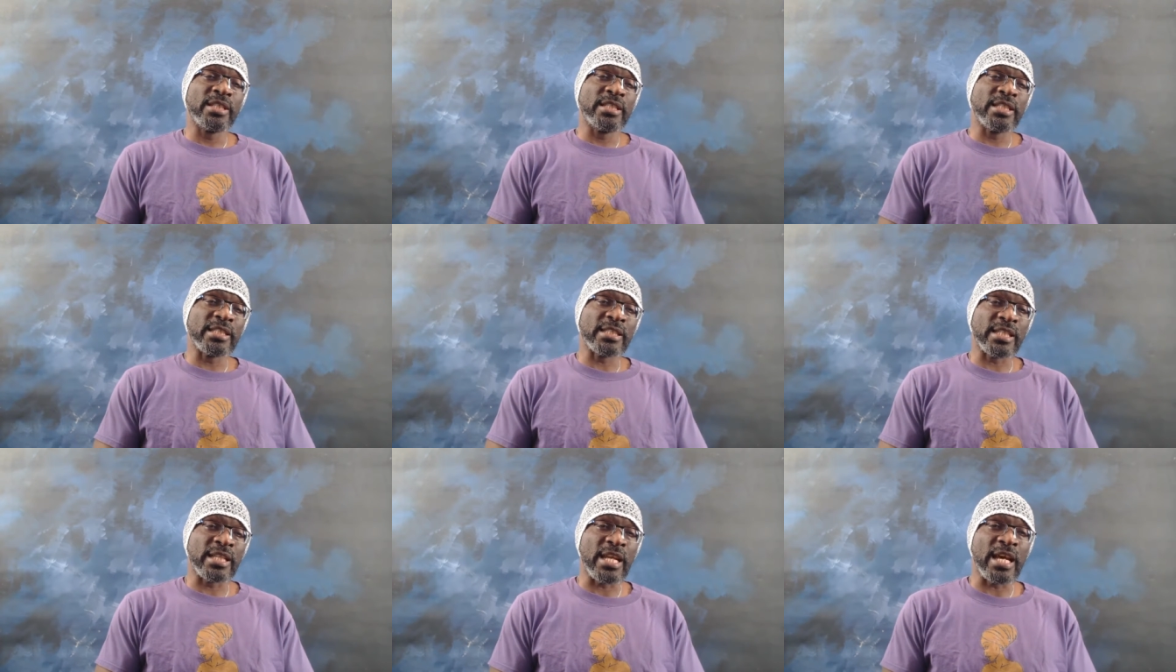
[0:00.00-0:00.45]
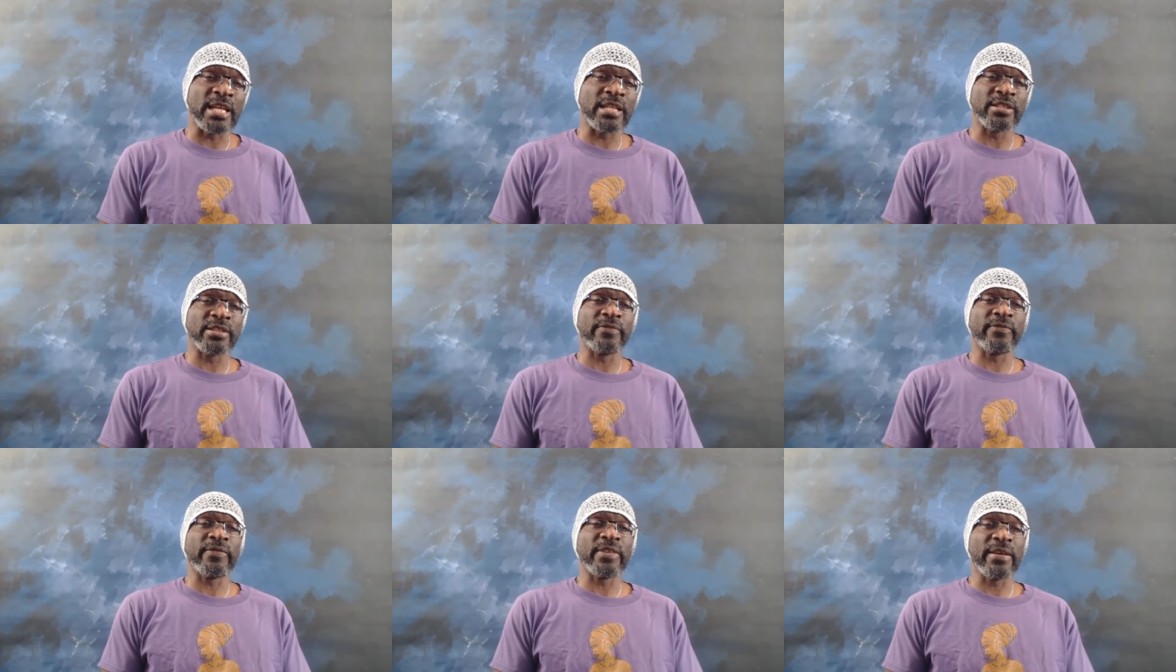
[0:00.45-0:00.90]
There's a lot
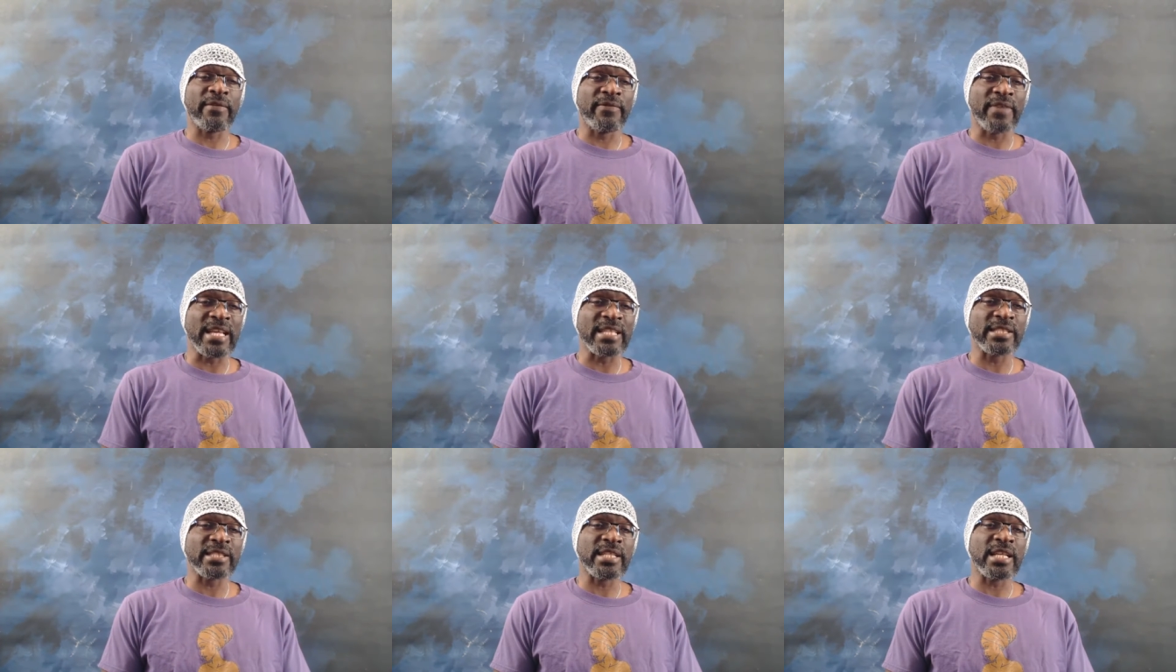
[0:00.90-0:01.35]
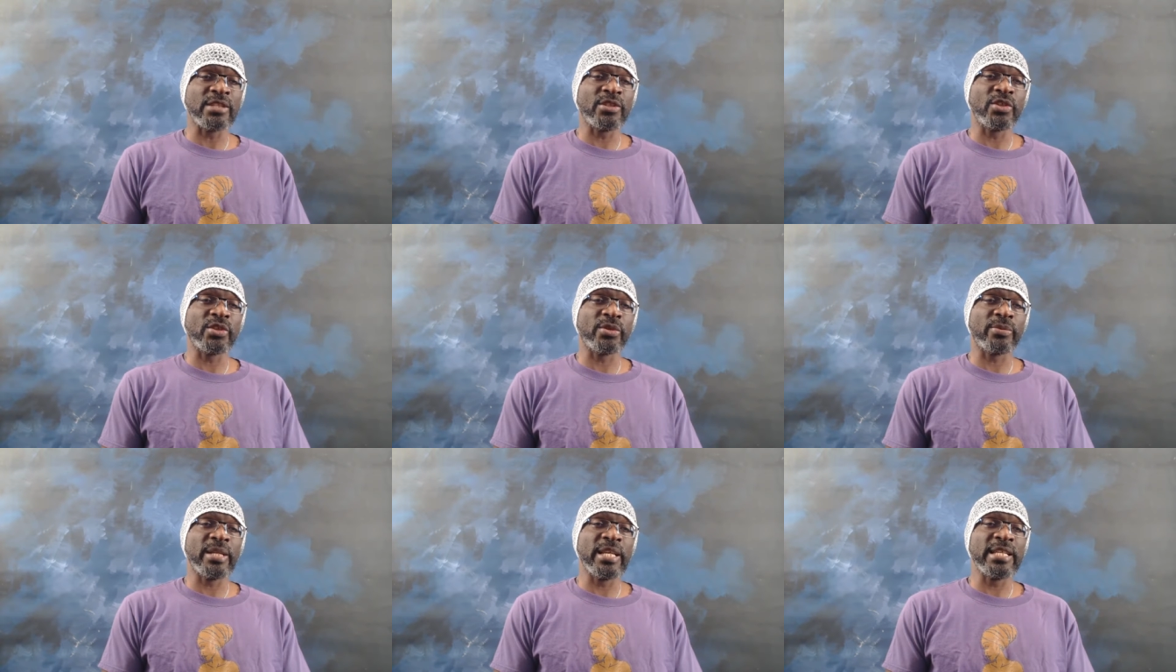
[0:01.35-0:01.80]
of events that
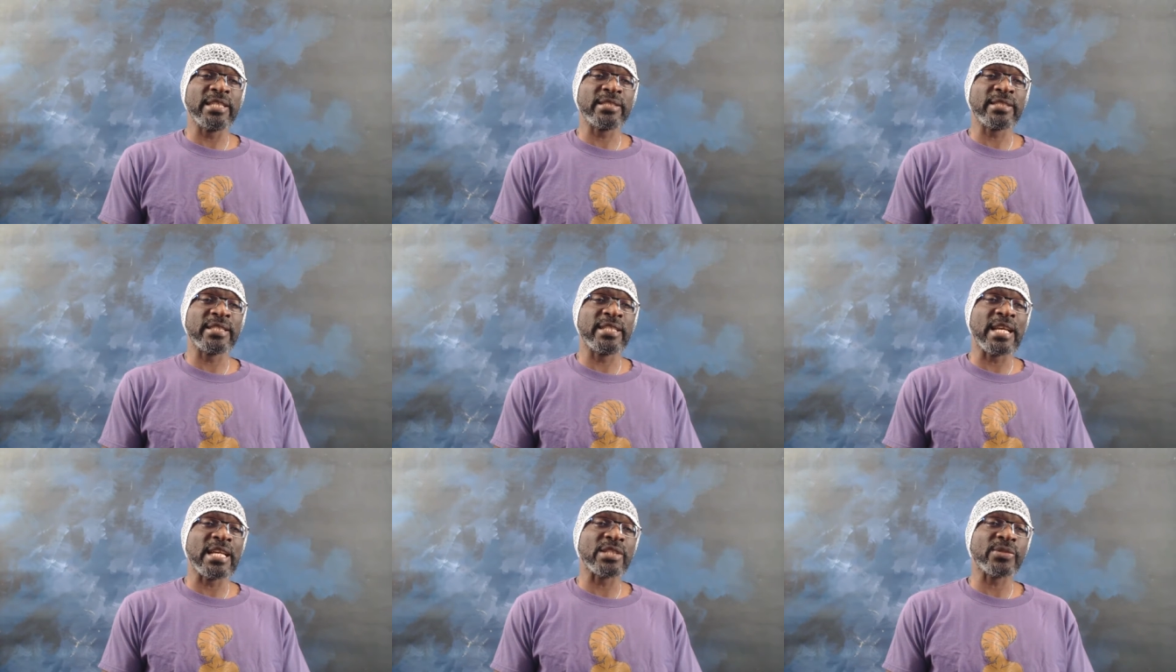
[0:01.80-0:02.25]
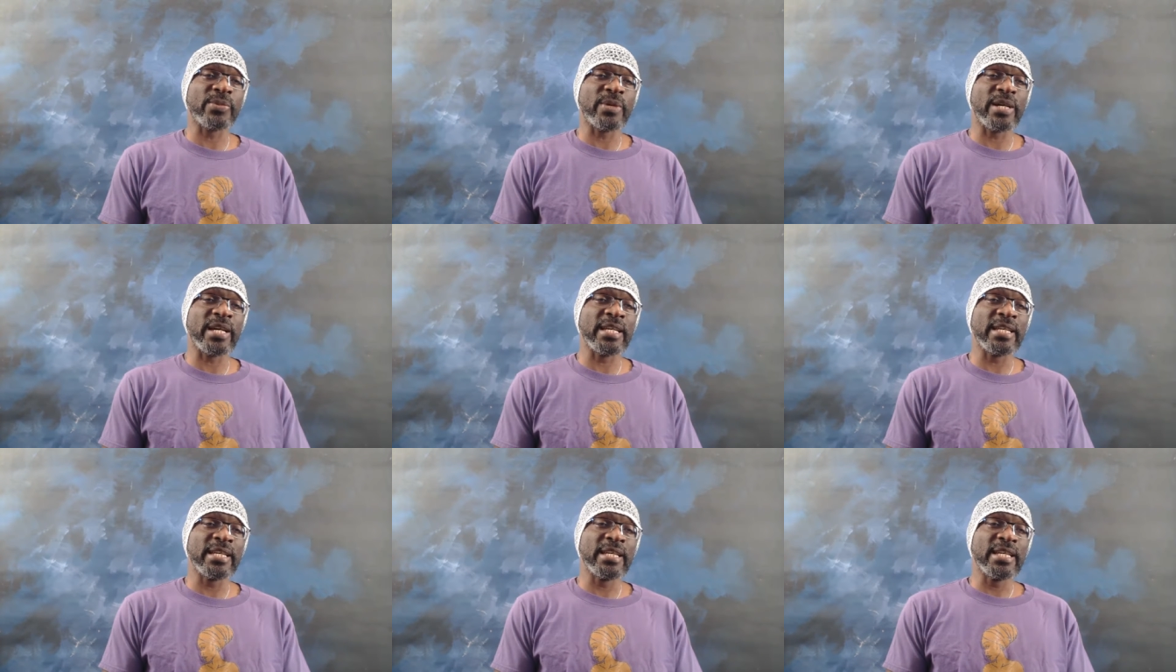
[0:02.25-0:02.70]
took place, and that's
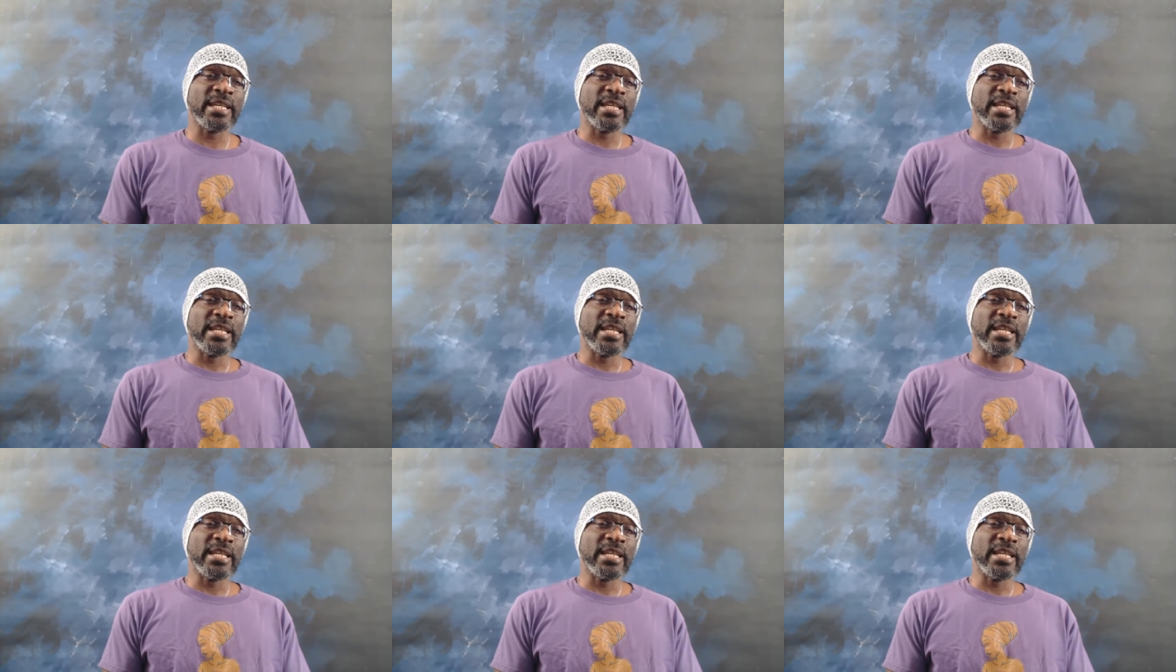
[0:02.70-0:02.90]
why